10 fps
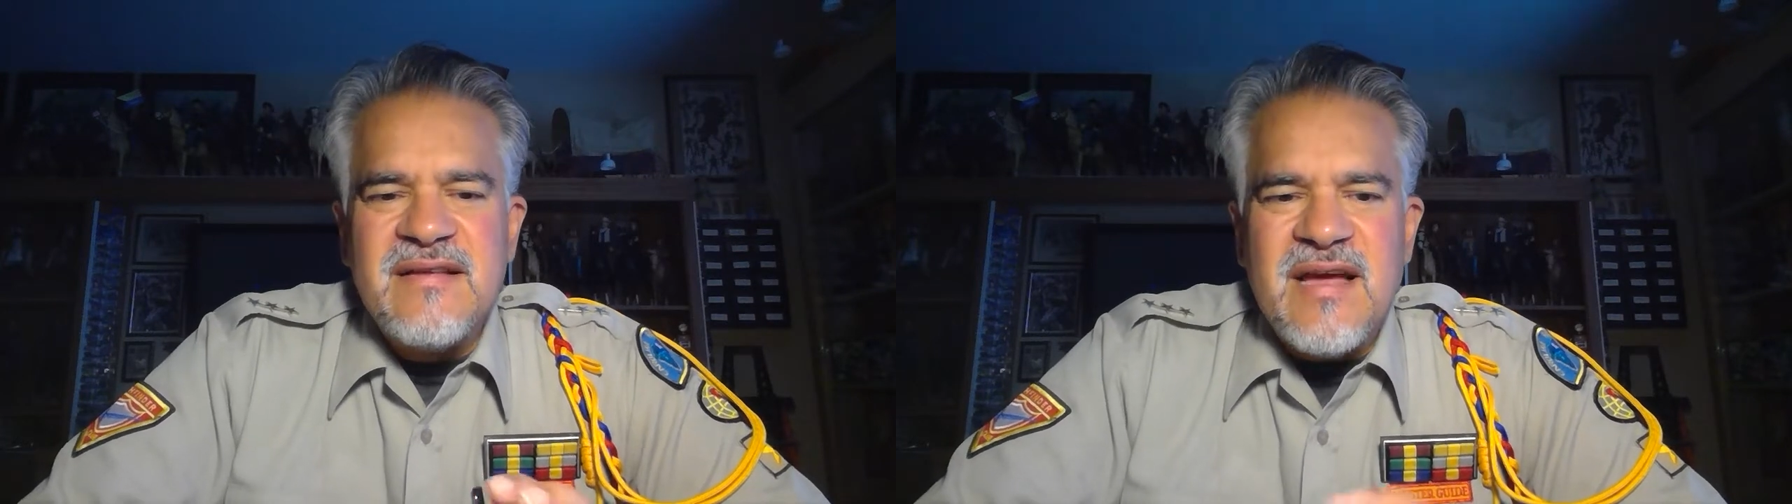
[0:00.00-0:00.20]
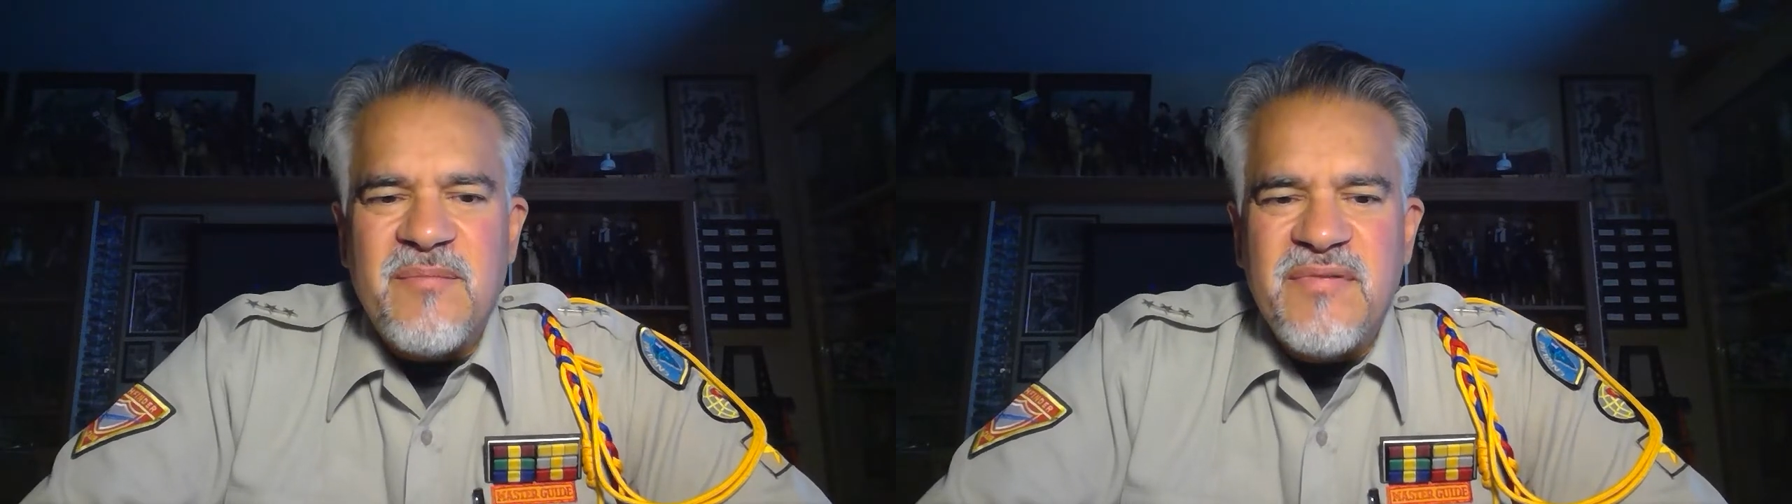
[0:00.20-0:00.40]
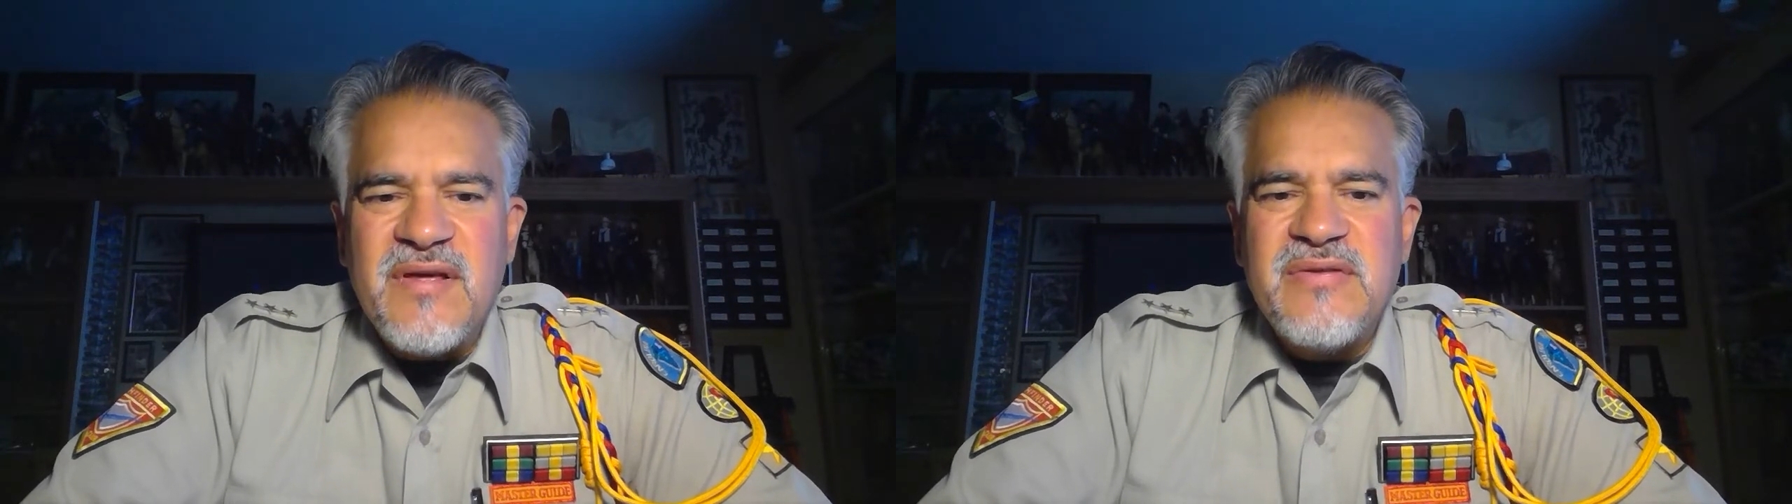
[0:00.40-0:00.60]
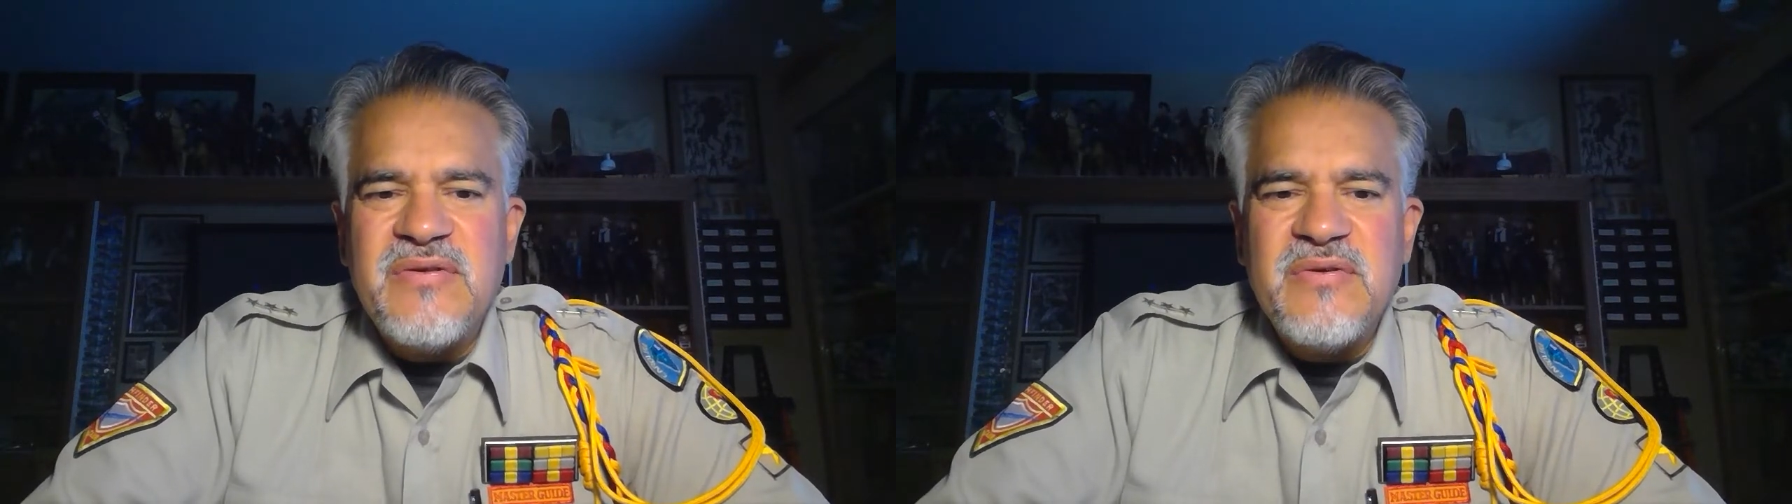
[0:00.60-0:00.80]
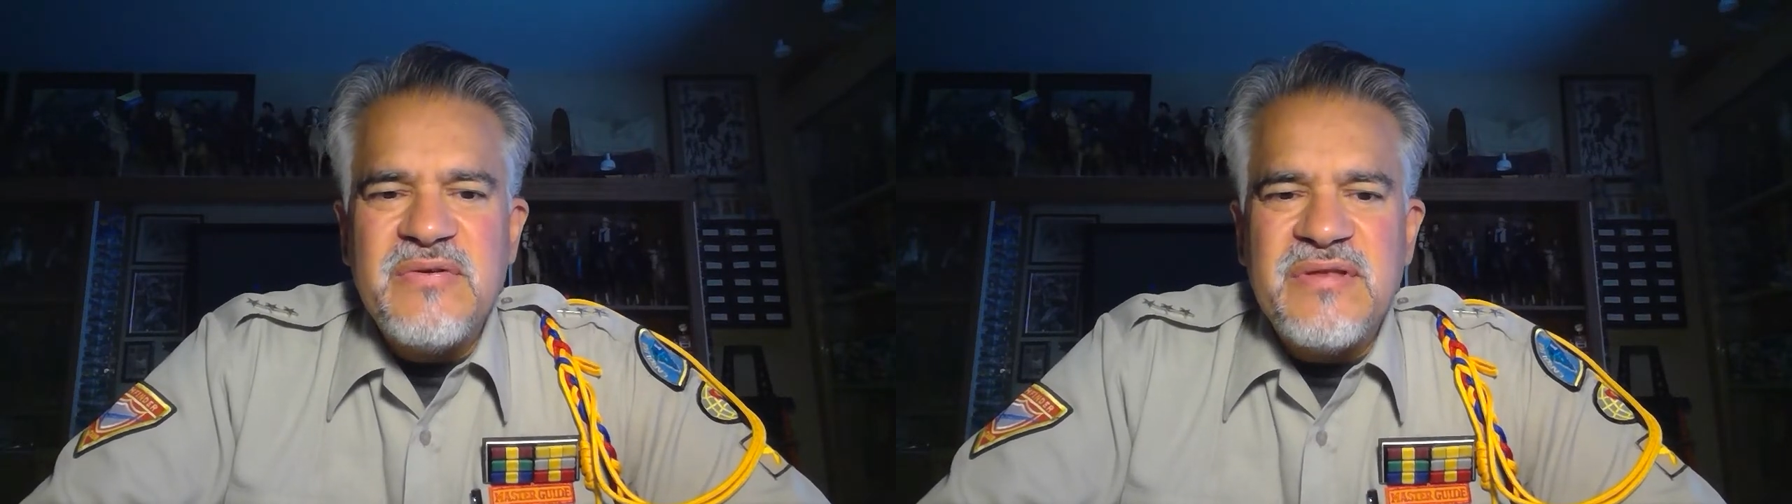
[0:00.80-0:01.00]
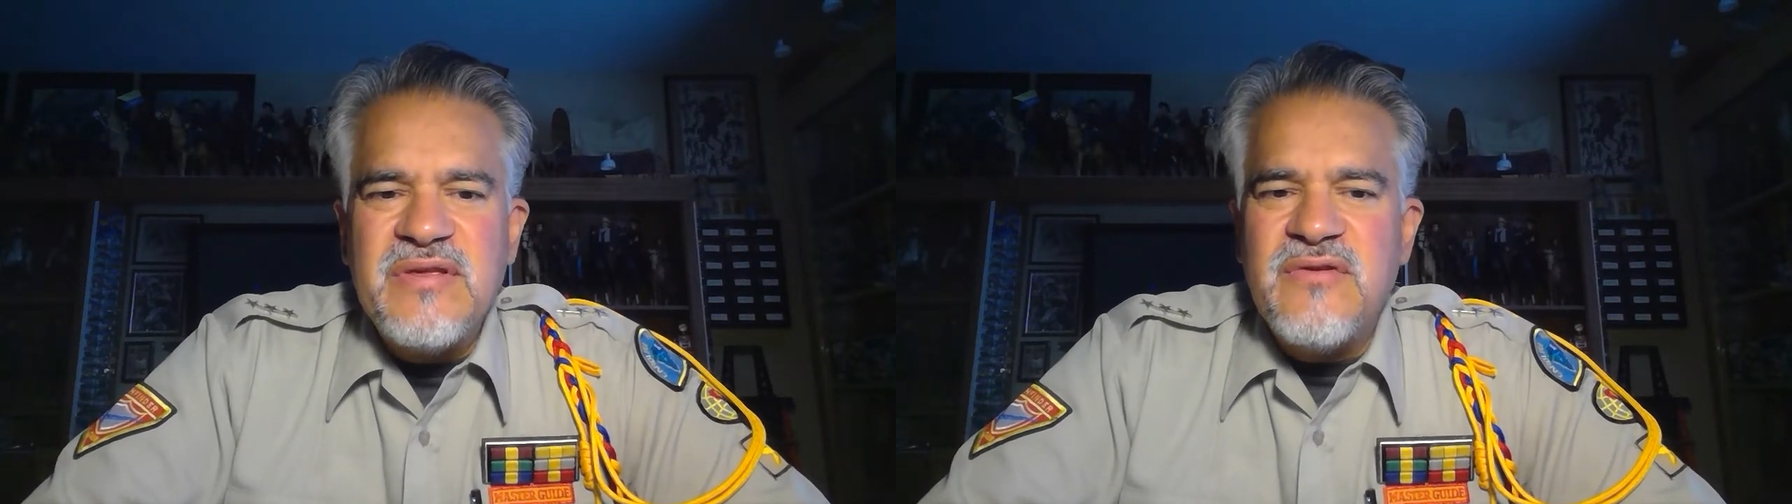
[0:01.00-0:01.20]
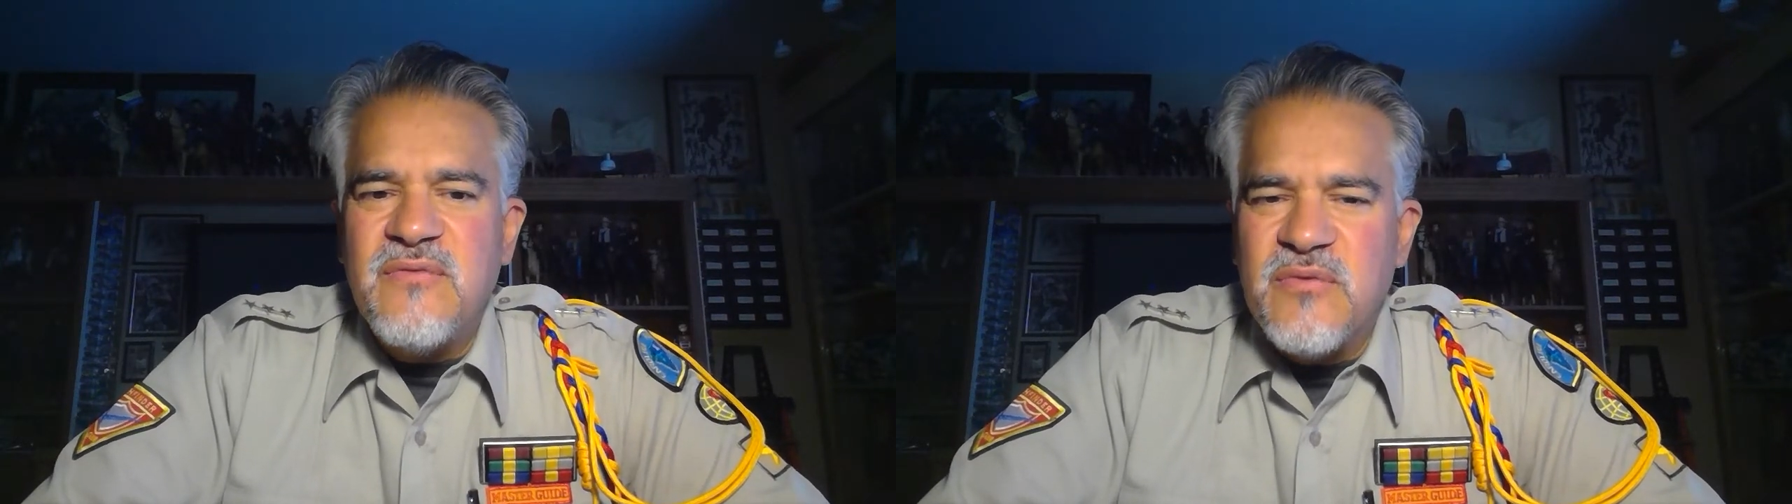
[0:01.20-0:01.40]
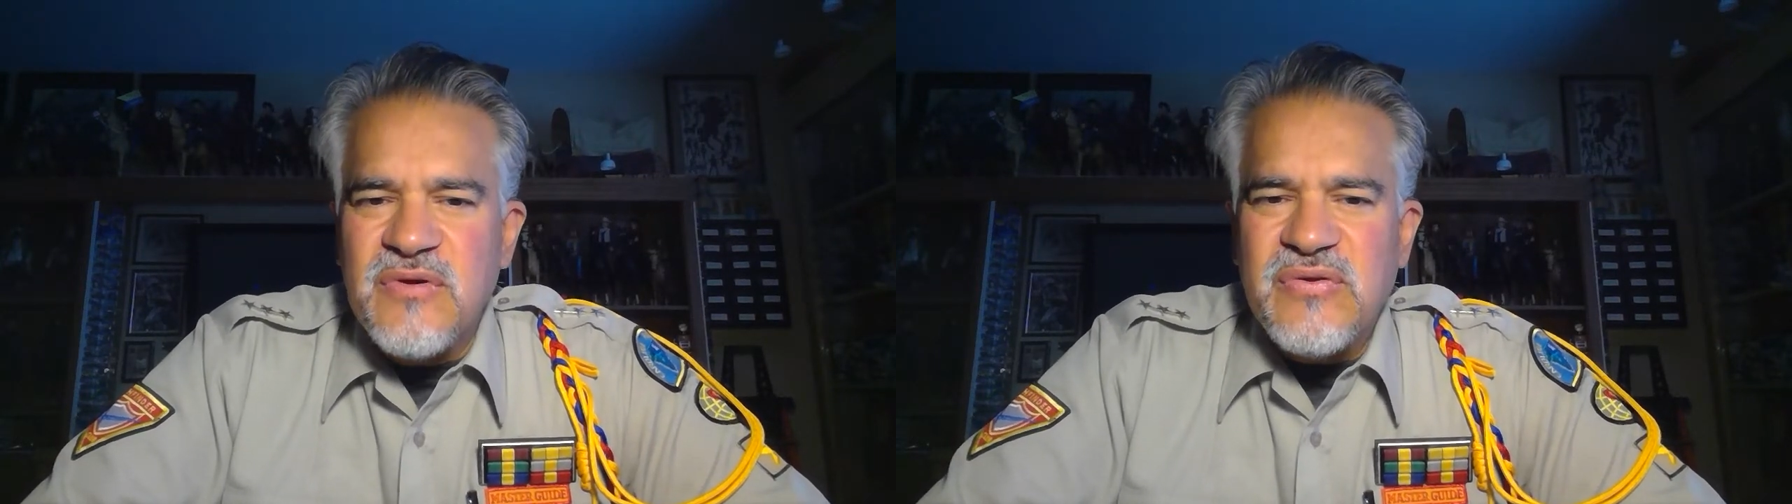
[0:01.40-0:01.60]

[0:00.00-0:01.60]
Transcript: God bless you. See you real